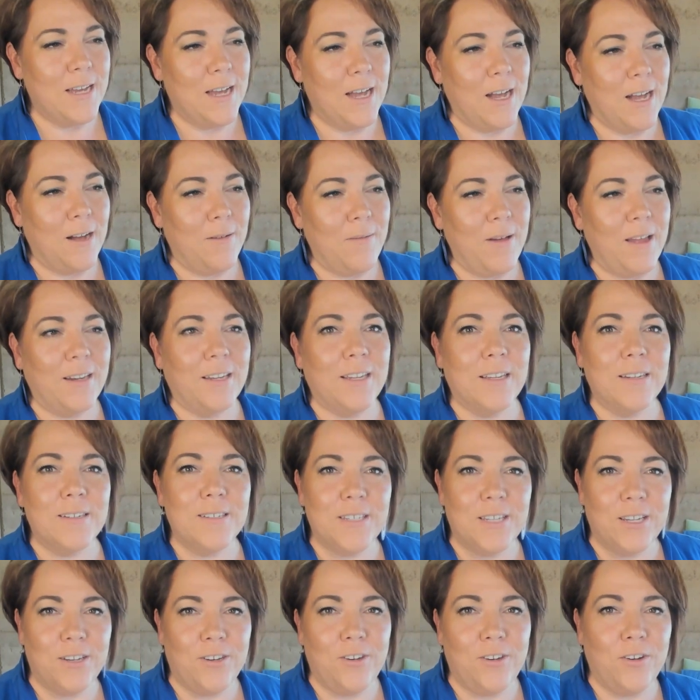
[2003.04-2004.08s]
and
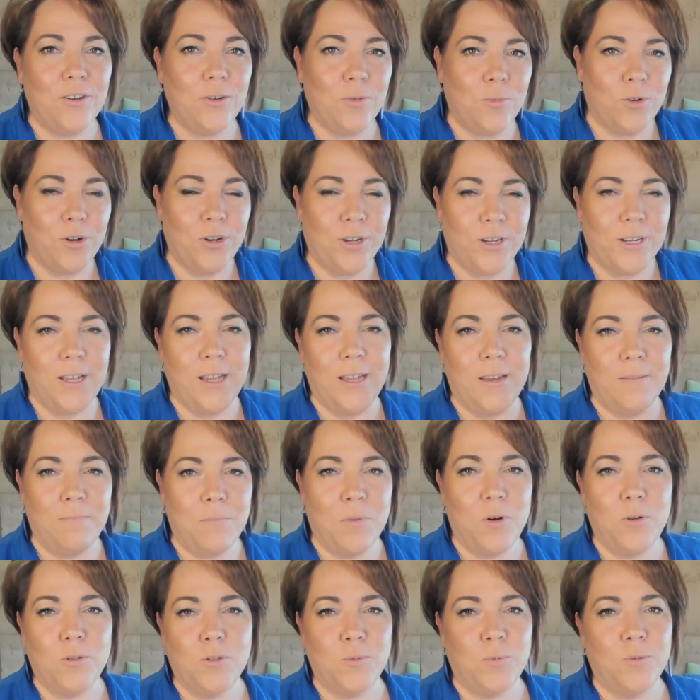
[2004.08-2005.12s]
continue to work at
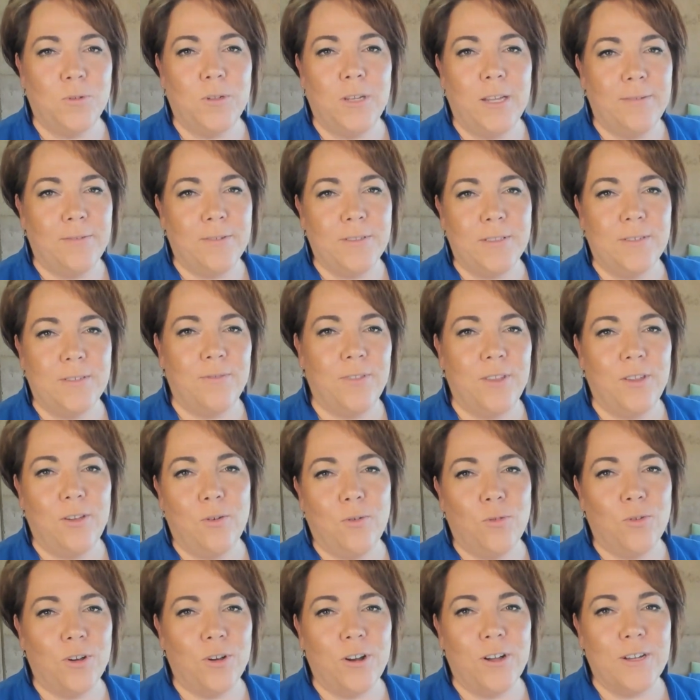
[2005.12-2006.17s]
multiple levels of the
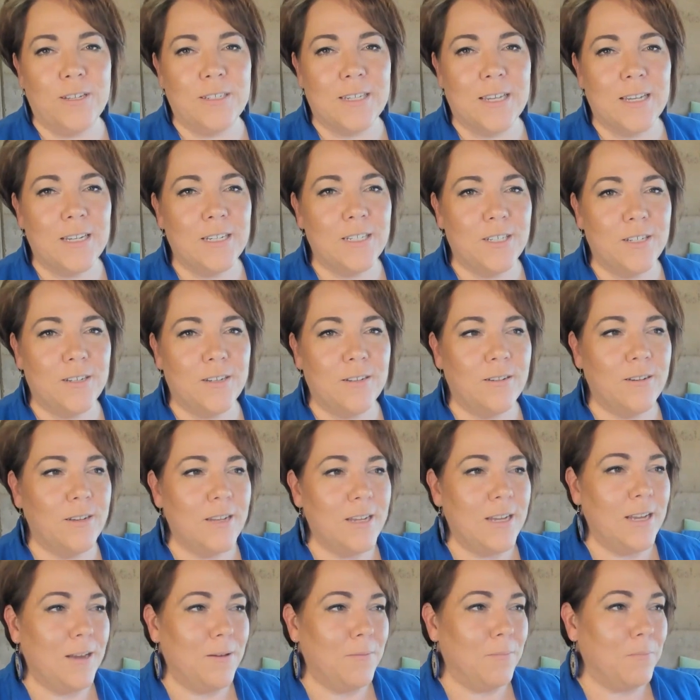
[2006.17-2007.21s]
organisation,
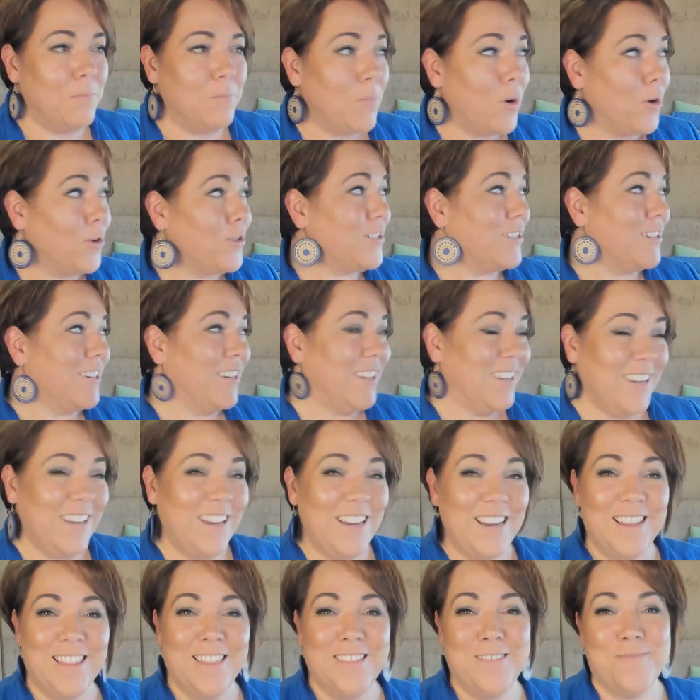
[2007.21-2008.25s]
mostly
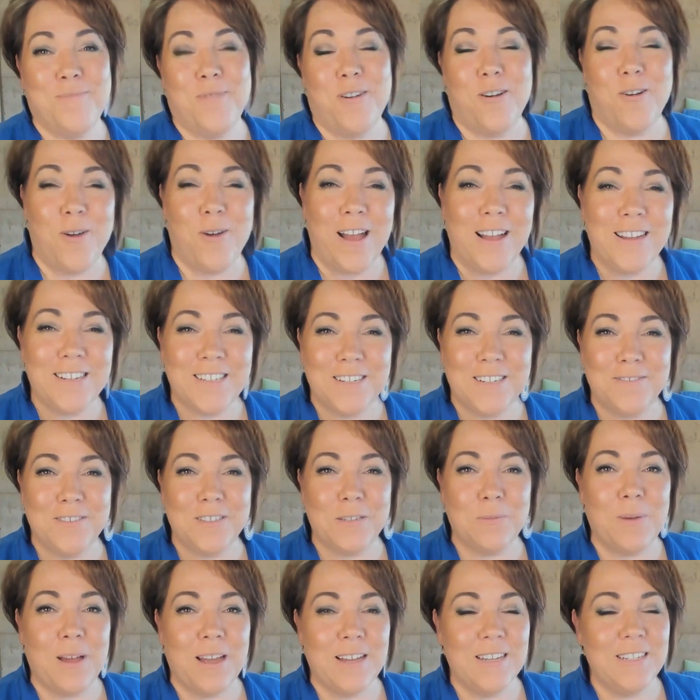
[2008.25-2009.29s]
in the proactive
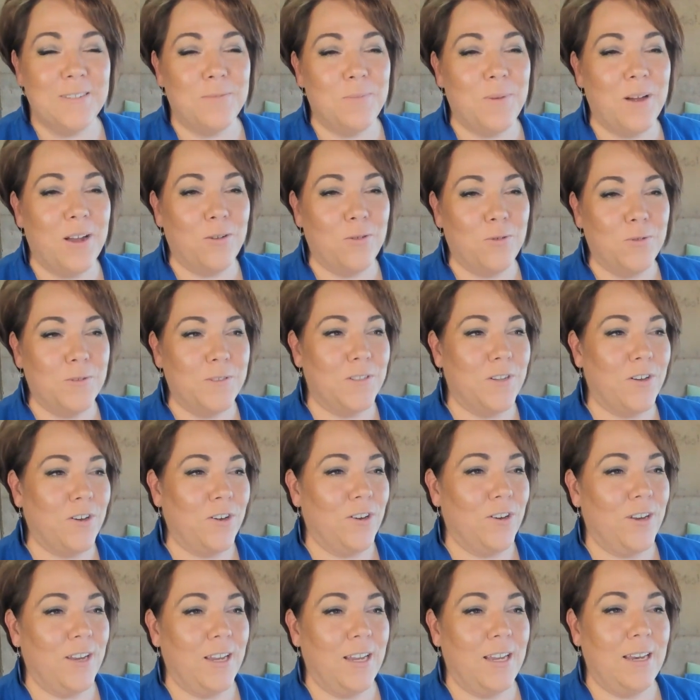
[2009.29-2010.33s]
space, but
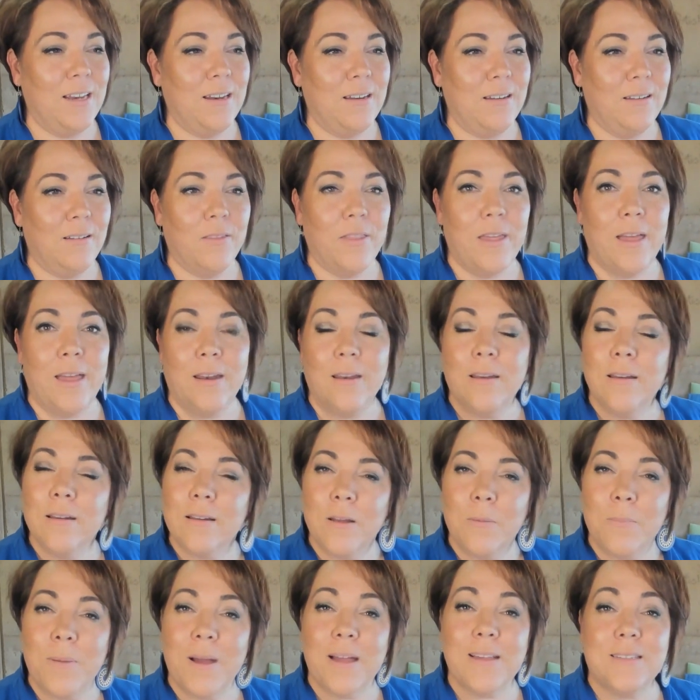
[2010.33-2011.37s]
also in that
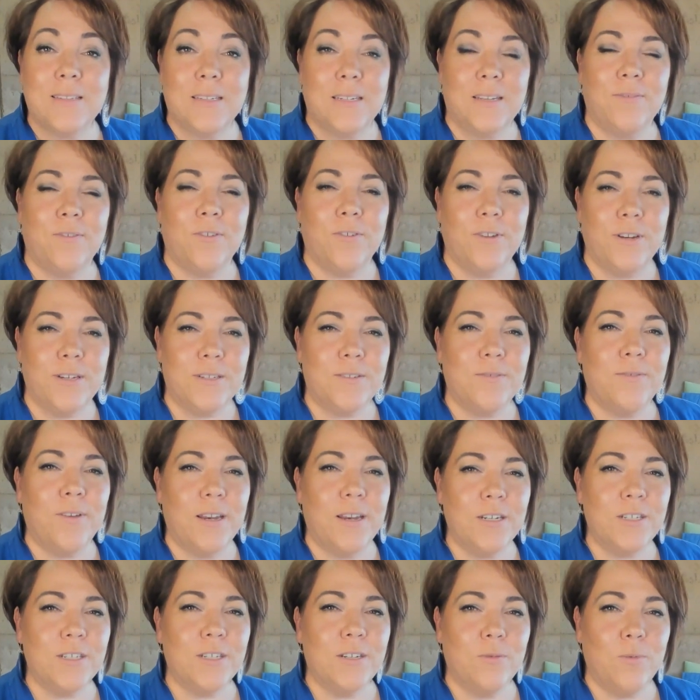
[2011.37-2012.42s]
capacity for
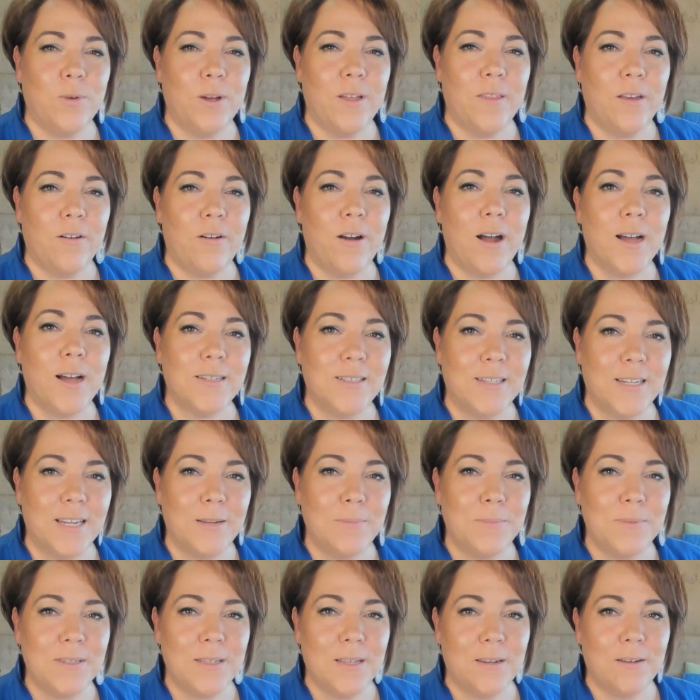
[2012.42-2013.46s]
intervention where there are
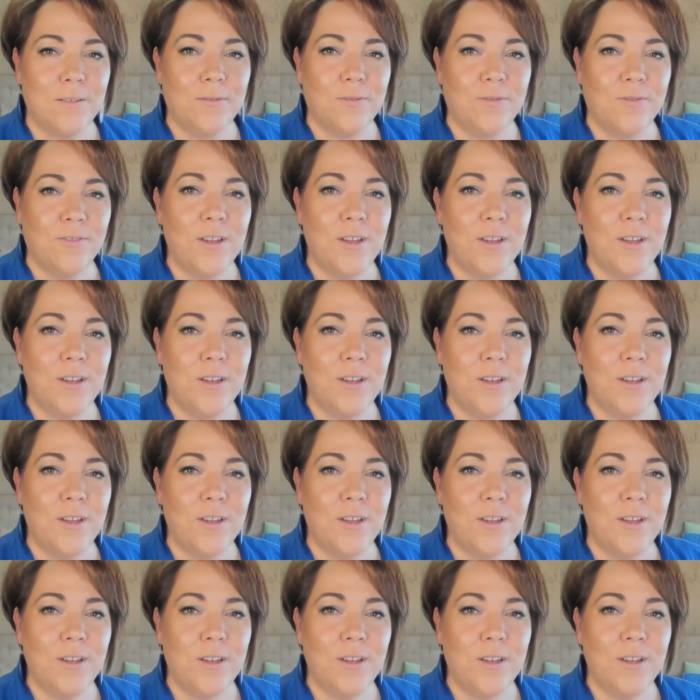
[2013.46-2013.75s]
teams that have